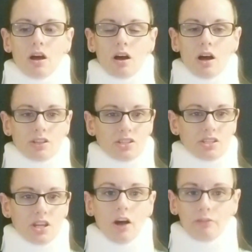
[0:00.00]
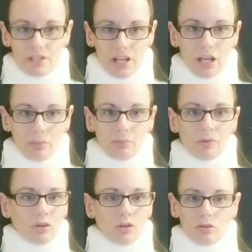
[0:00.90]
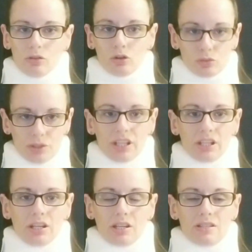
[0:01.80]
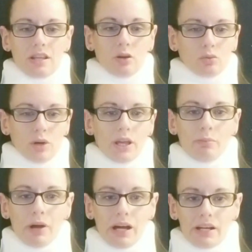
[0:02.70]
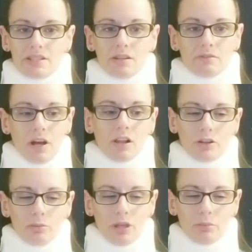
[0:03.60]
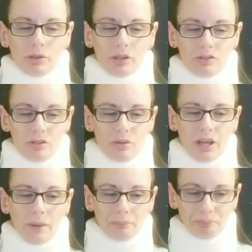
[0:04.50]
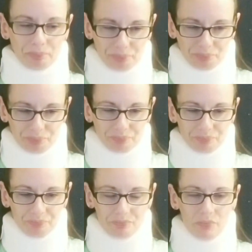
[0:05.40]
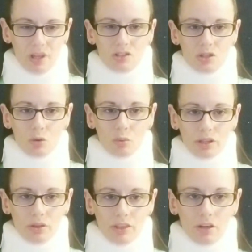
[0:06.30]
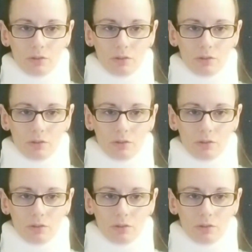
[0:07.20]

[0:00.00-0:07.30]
a tough time, green is a great positive color to be able to do that. So when you think of